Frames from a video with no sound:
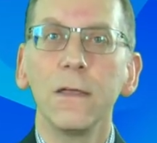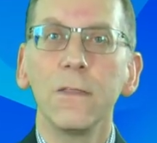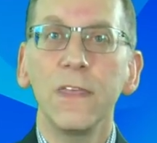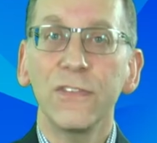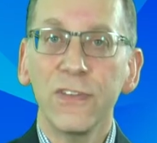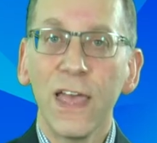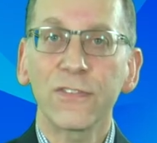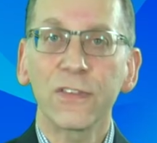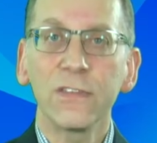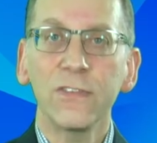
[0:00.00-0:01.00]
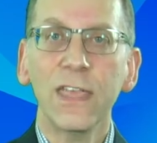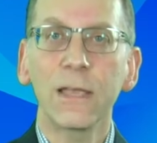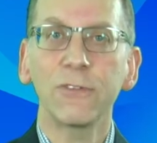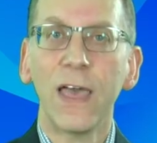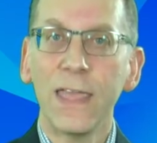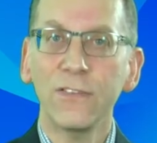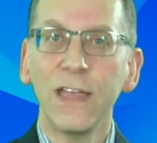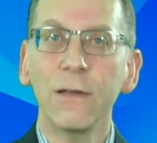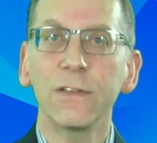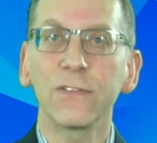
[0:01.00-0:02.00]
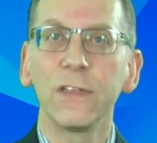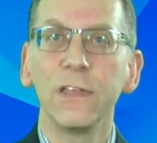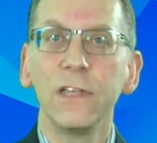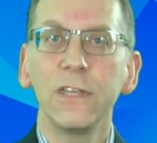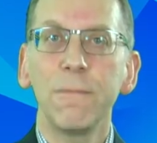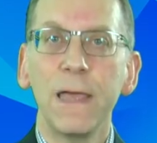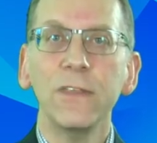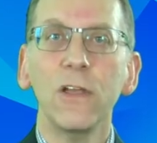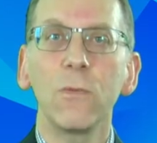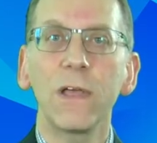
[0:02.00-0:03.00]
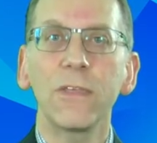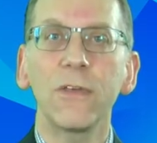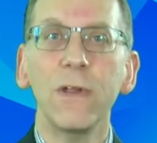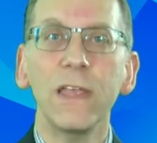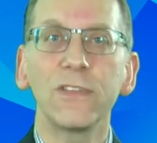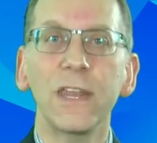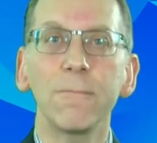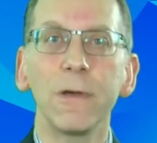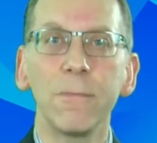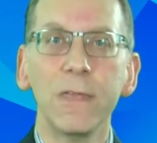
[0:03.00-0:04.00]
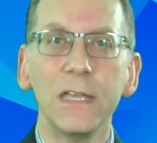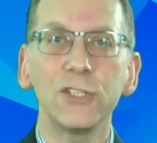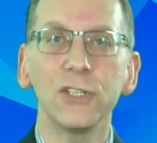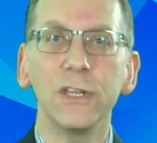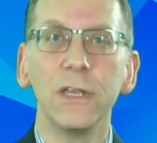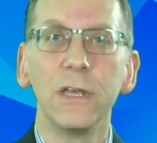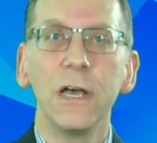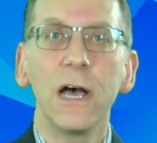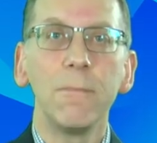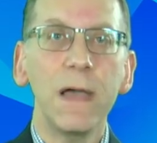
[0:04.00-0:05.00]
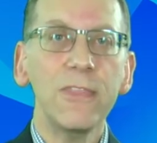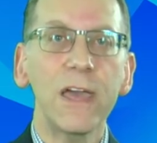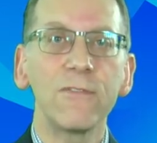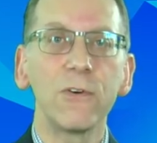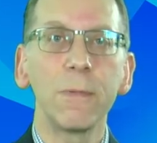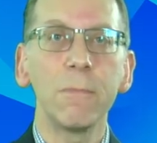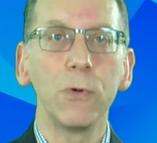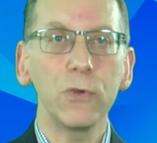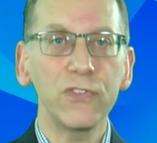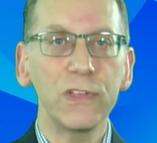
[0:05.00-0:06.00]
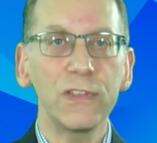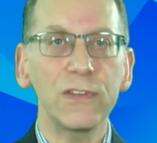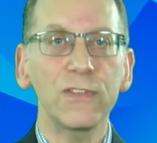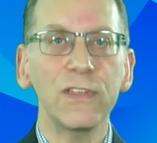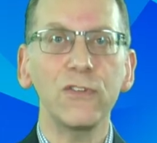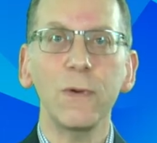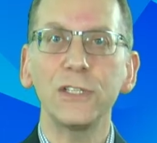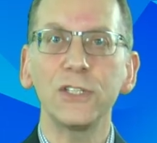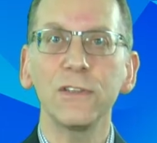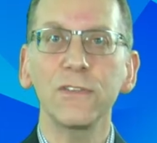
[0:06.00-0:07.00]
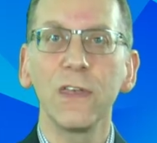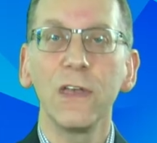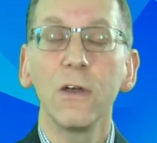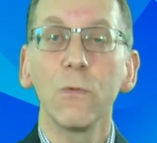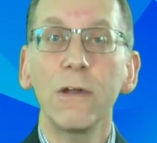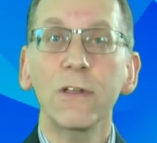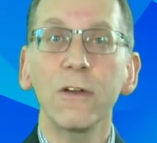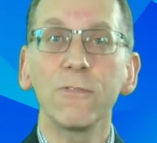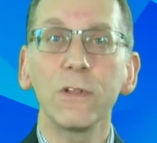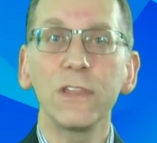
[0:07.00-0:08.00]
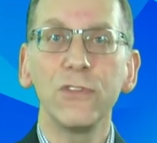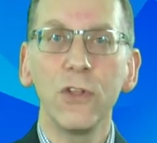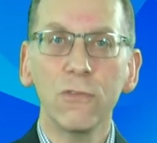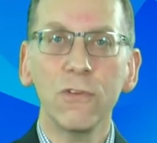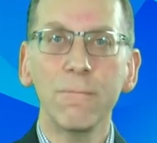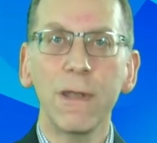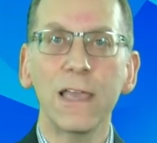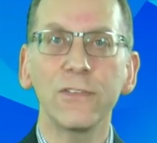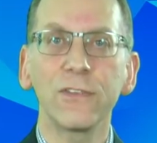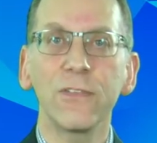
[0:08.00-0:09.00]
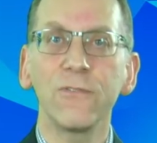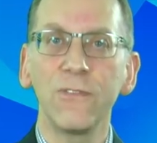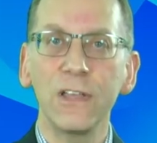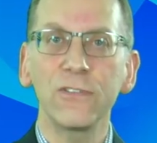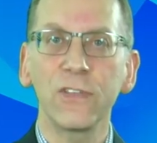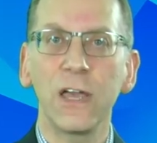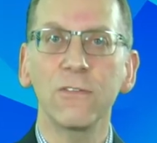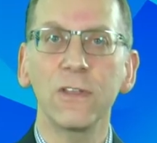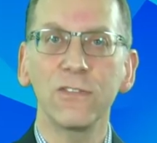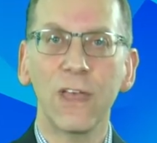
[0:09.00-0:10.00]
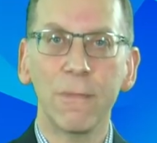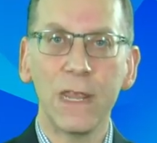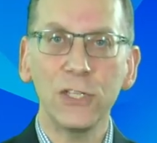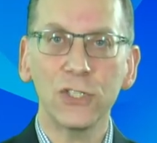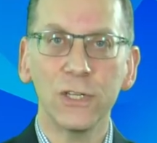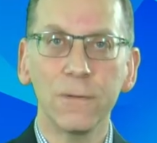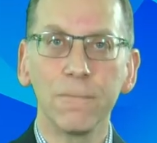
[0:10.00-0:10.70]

This test can take up to 8 hours, depending on whether there is any permeation, and may therefore be more suited to situations where a coverall is not replaced at the first sign of contamination.